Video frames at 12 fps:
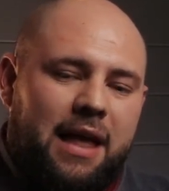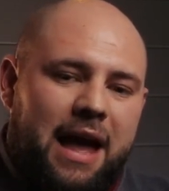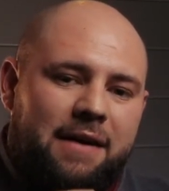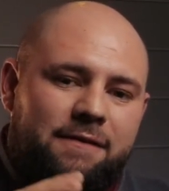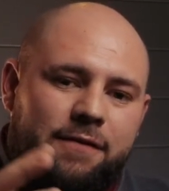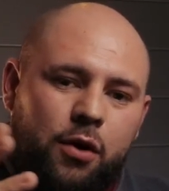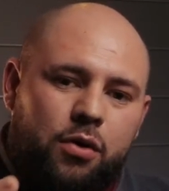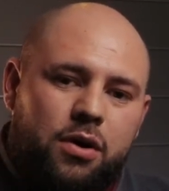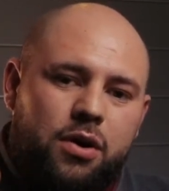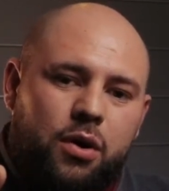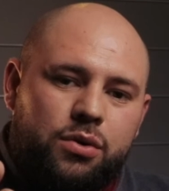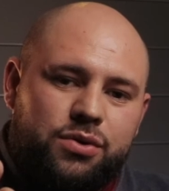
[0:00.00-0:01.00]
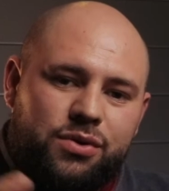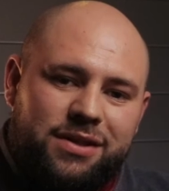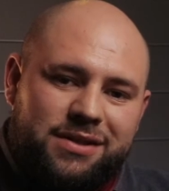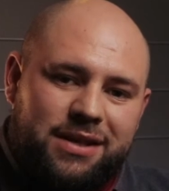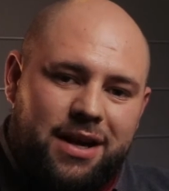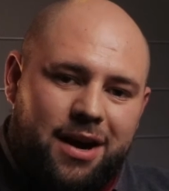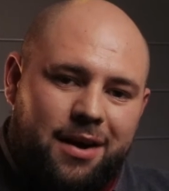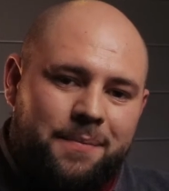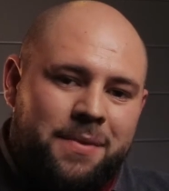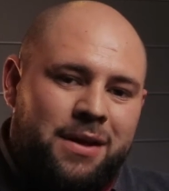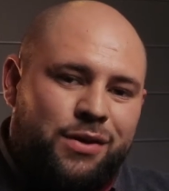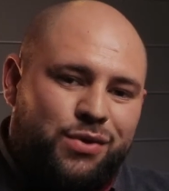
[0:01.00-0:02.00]
and floral notes on the cigar.
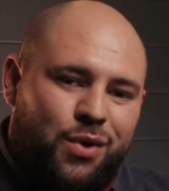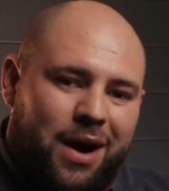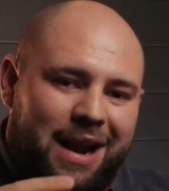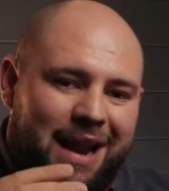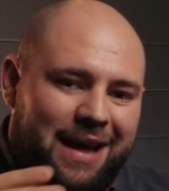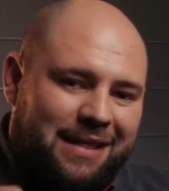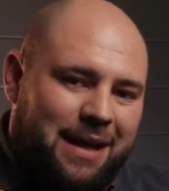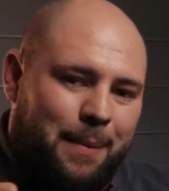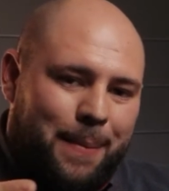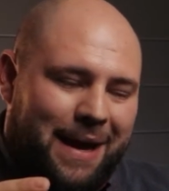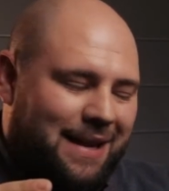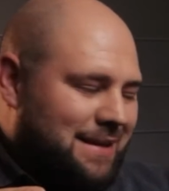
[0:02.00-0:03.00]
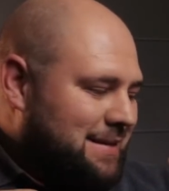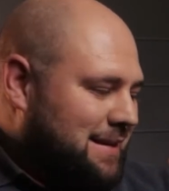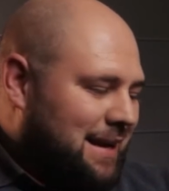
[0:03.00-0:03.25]
So I like that balance.